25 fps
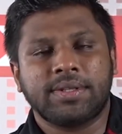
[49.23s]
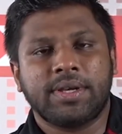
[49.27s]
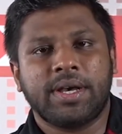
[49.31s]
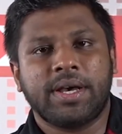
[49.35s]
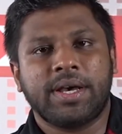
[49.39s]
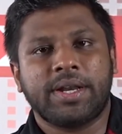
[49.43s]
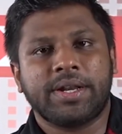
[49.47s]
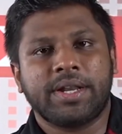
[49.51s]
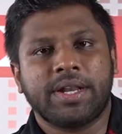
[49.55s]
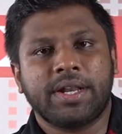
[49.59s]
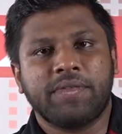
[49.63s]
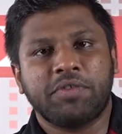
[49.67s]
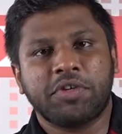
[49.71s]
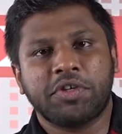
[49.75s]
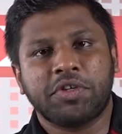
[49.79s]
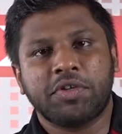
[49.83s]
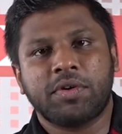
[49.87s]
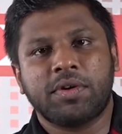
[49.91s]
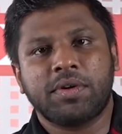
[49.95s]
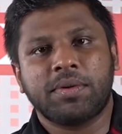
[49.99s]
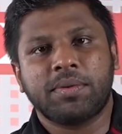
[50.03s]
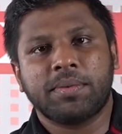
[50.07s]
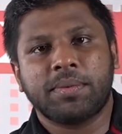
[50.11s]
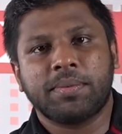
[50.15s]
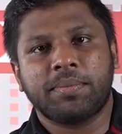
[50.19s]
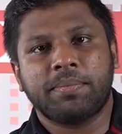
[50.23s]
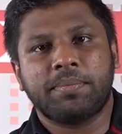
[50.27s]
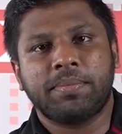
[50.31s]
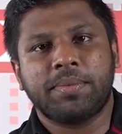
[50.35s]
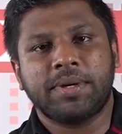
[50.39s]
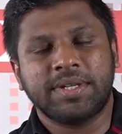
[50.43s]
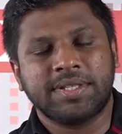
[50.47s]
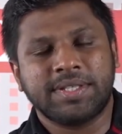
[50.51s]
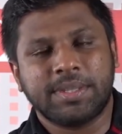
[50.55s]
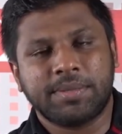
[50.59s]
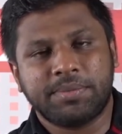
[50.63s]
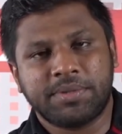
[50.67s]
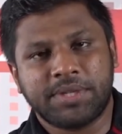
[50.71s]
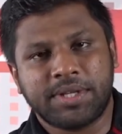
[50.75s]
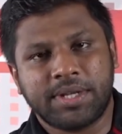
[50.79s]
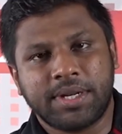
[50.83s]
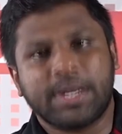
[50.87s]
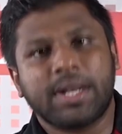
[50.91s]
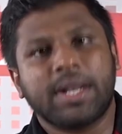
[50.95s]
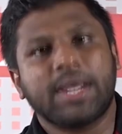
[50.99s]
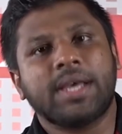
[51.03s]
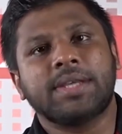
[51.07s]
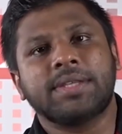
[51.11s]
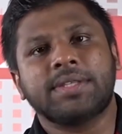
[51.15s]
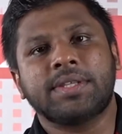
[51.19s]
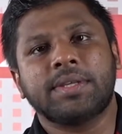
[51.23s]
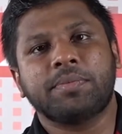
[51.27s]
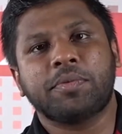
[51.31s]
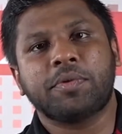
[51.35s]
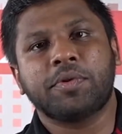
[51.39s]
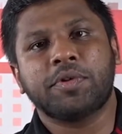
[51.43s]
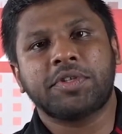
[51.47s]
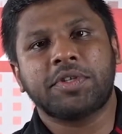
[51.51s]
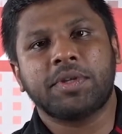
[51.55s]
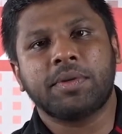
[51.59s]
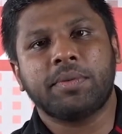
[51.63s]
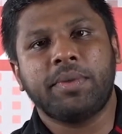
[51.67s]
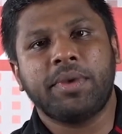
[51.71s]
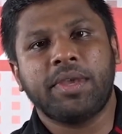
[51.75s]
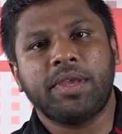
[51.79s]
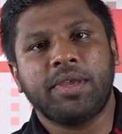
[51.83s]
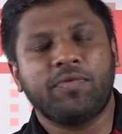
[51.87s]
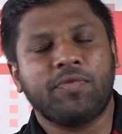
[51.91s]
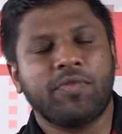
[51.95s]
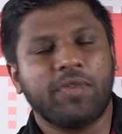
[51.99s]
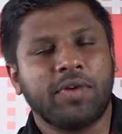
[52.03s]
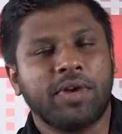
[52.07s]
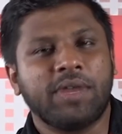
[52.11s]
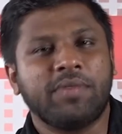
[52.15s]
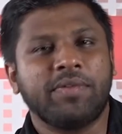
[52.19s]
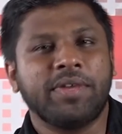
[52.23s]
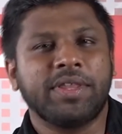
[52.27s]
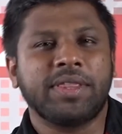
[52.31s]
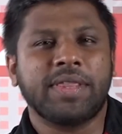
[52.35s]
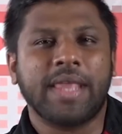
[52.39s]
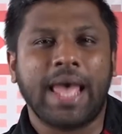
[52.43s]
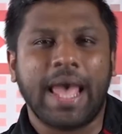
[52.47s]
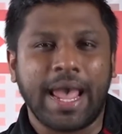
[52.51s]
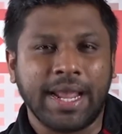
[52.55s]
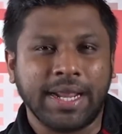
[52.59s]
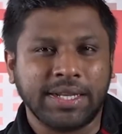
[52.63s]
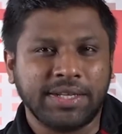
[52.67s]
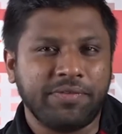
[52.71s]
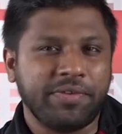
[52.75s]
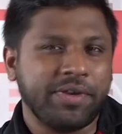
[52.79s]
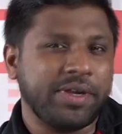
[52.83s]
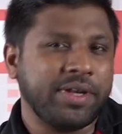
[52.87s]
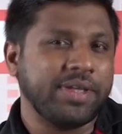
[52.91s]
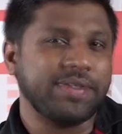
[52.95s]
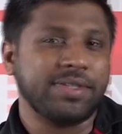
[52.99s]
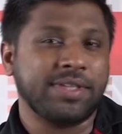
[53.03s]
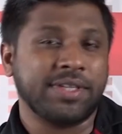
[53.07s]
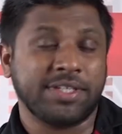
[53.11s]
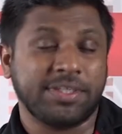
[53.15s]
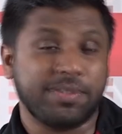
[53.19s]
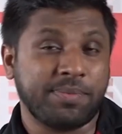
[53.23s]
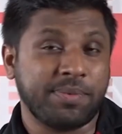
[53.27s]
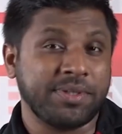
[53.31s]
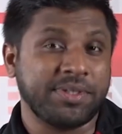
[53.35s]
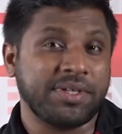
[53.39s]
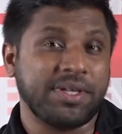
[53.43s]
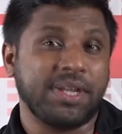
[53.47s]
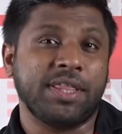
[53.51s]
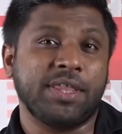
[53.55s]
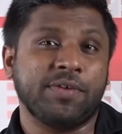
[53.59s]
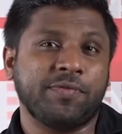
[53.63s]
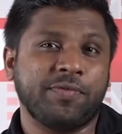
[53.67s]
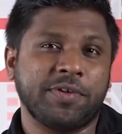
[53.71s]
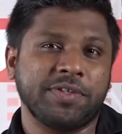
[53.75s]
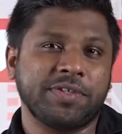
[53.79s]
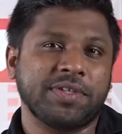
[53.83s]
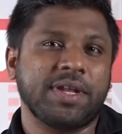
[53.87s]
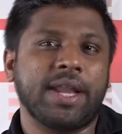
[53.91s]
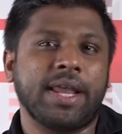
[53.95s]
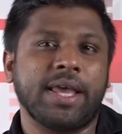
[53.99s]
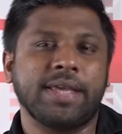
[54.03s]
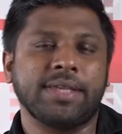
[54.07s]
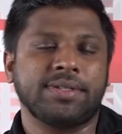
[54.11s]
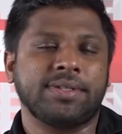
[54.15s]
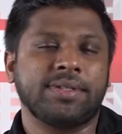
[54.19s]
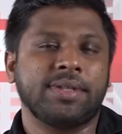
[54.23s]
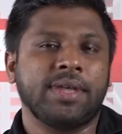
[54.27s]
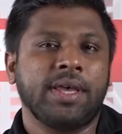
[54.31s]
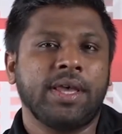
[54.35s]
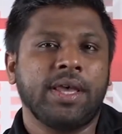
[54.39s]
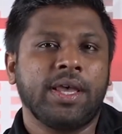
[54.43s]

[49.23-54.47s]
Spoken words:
Art and Visual Perception class, supposed to be filled with activities, especially the first class.